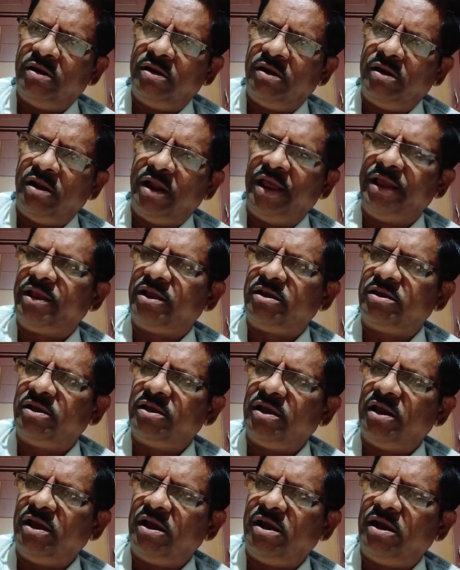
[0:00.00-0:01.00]

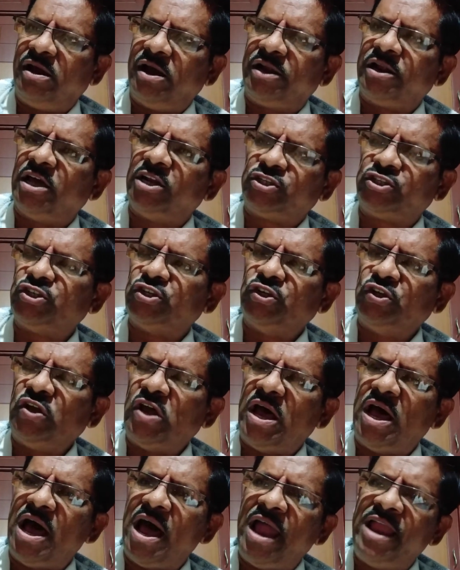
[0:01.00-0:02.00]
and
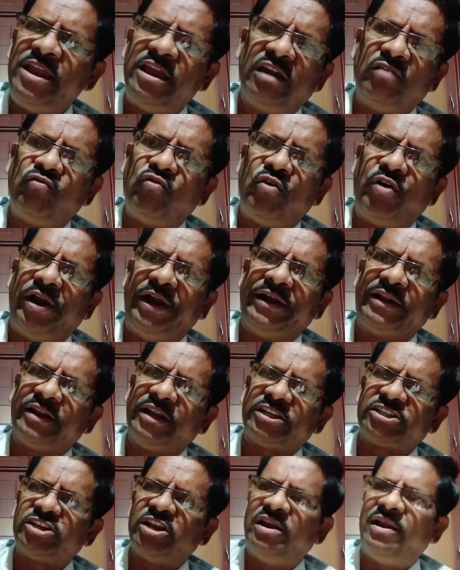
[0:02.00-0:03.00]
also ILO,
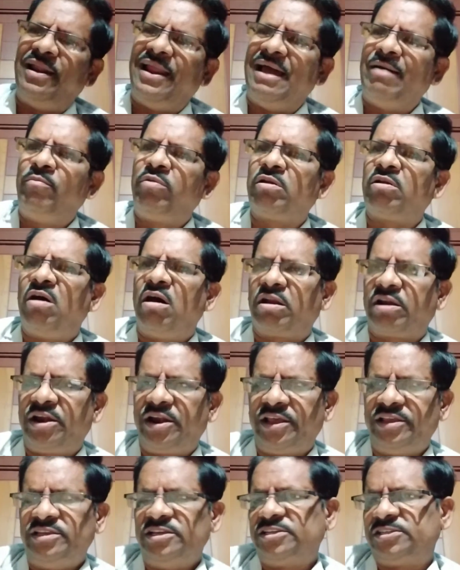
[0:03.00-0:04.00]
International Labour
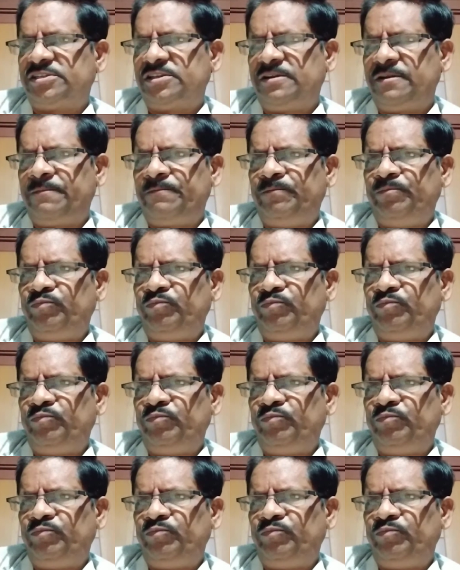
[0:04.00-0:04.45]
Organization,